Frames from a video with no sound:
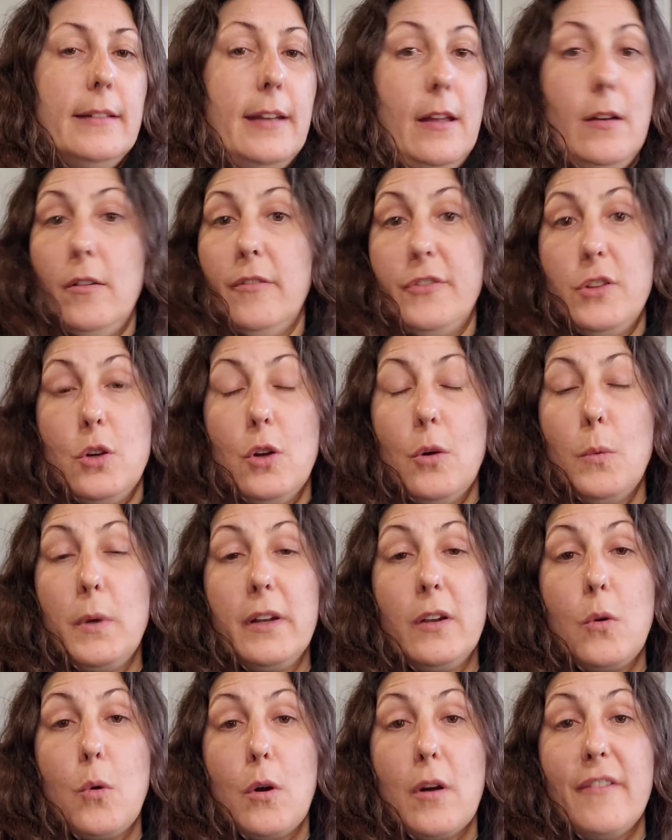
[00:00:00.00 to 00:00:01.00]
And I don't know if you know
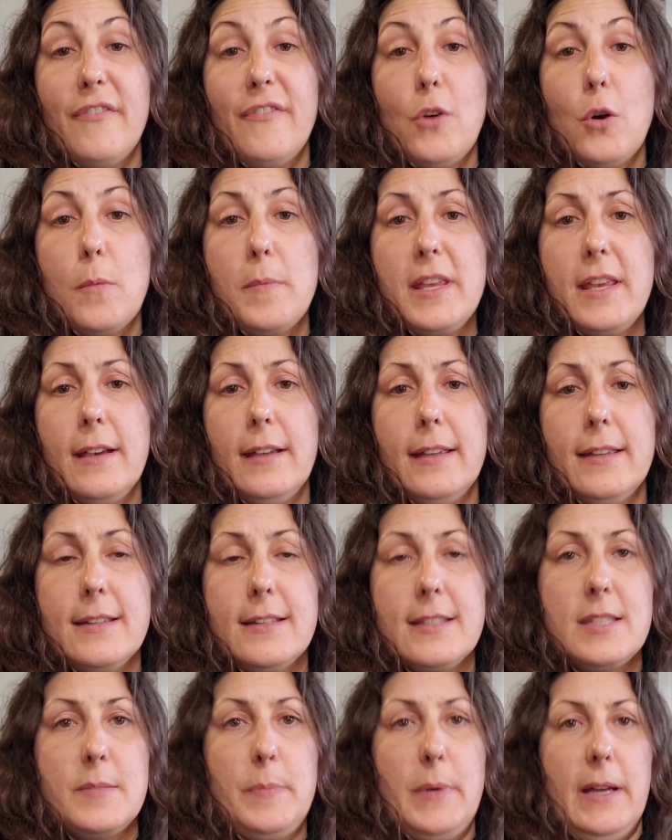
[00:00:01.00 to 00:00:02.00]
what agoraphobia
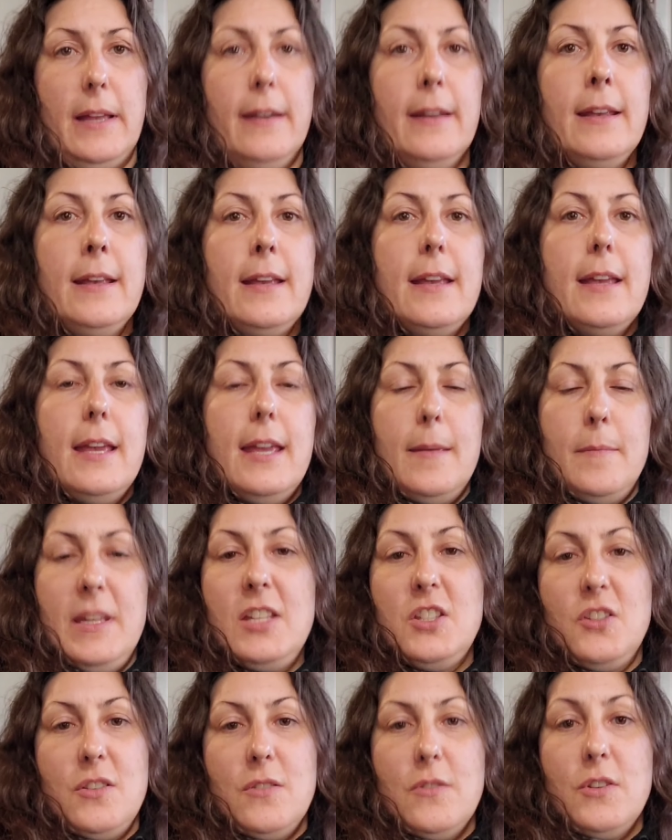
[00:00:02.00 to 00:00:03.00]
is, but it
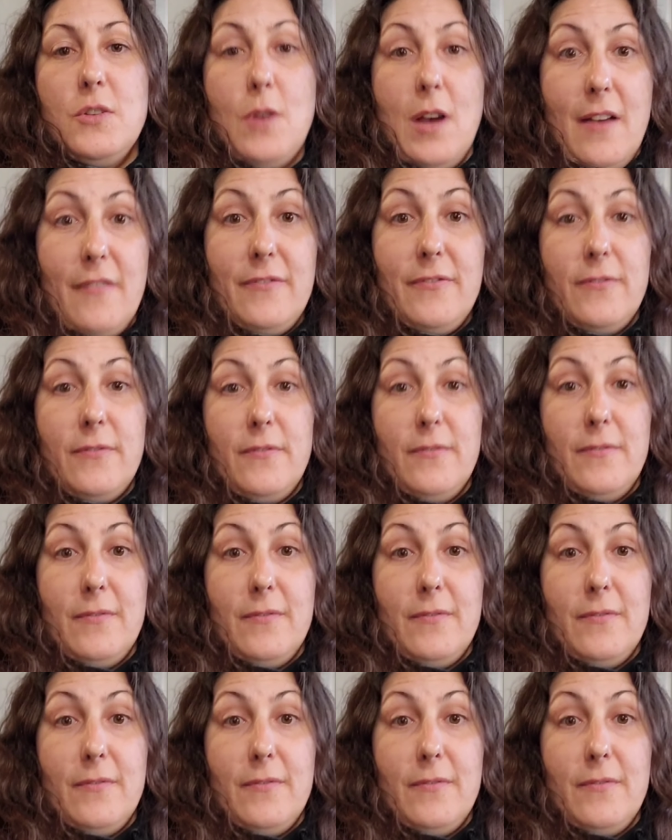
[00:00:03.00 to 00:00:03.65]
means you have